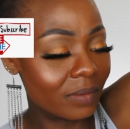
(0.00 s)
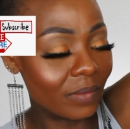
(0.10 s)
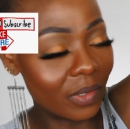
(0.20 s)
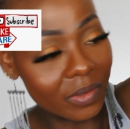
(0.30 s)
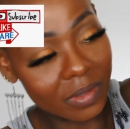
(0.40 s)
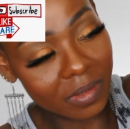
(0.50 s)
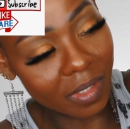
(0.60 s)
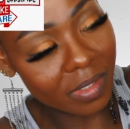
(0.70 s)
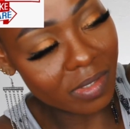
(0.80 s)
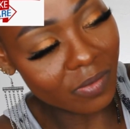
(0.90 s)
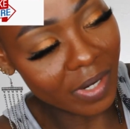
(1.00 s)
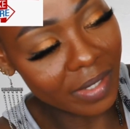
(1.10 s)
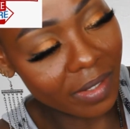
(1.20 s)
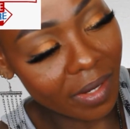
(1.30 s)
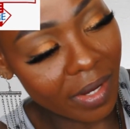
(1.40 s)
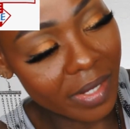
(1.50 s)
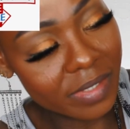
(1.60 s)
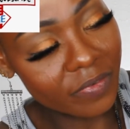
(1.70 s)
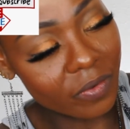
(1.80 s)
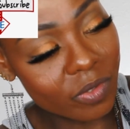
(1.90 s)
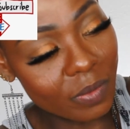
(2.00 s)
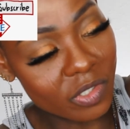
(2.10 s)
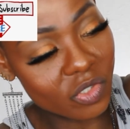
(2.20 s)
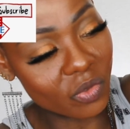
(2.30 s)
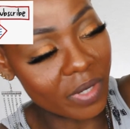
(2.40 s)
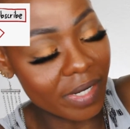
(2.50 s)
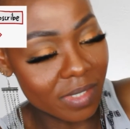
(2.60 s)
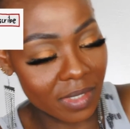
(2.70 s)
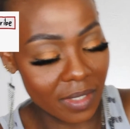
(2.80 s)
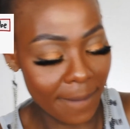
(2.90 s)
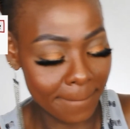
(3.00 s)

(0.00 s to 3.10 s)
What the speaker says: but it's right there. It feels moisturizing.